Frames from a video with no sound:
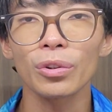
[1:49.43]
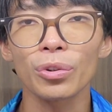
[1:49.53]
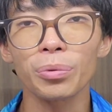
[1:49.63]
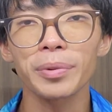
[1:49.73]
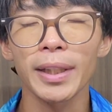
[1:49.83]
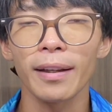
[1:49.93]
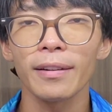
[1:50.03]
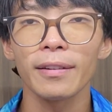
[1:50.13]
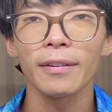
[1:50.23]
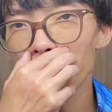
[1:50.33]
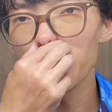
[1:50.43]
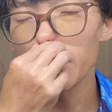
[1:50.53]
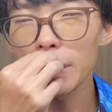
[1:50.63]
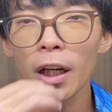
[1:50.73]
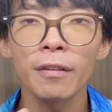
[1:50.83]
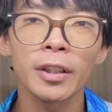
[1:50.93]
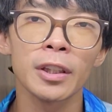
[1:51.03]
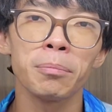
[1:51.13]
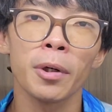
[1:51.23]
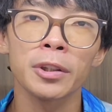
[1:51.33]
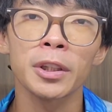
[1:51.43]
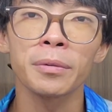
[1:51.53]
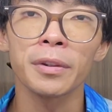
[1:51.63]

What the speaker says: group set. We start at the bottom with